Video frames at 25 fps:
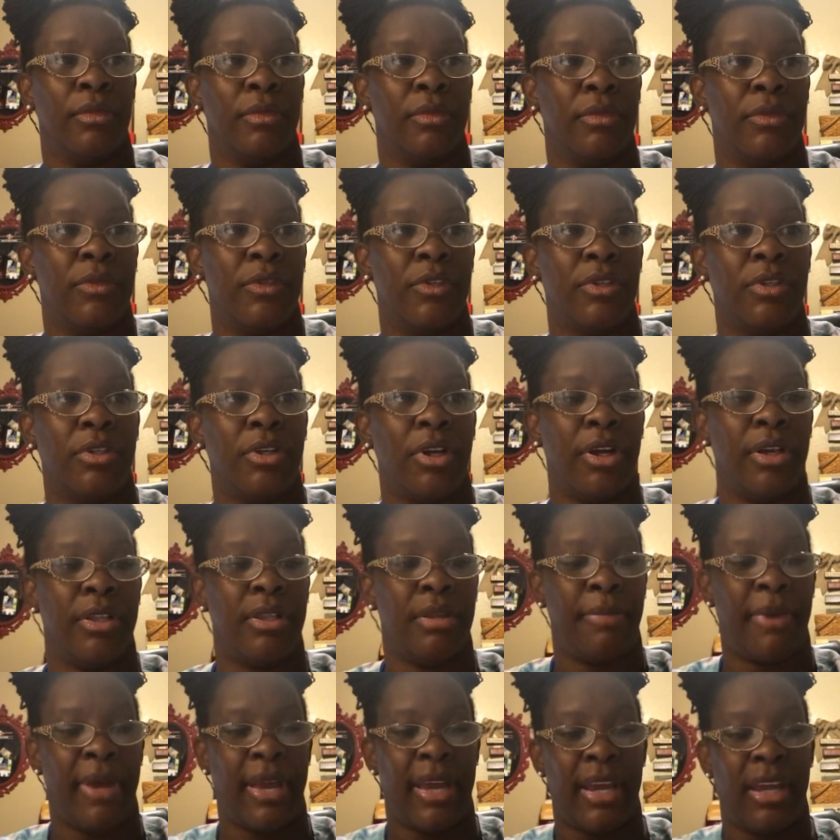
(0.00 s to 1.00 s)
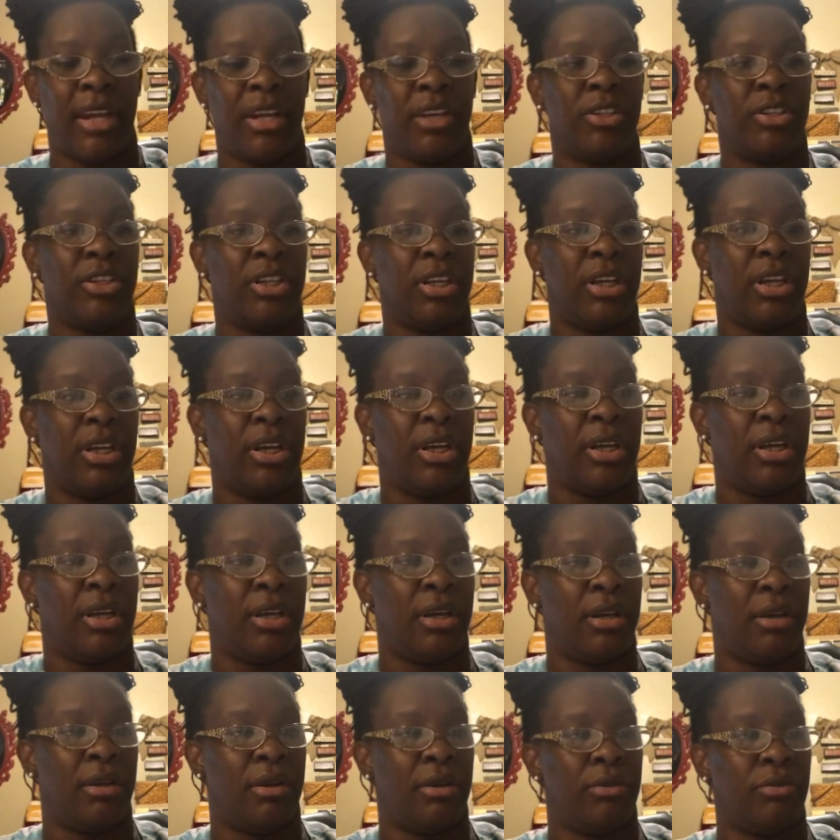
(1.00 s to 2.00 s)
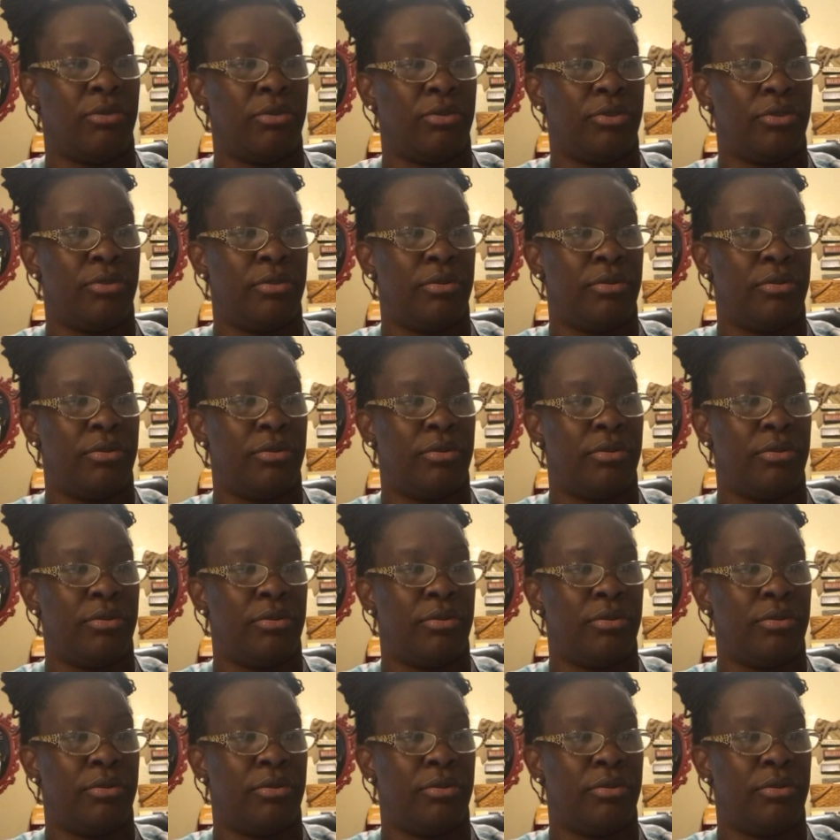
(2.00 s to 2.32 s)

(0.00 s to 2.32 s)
Let's turn the page here.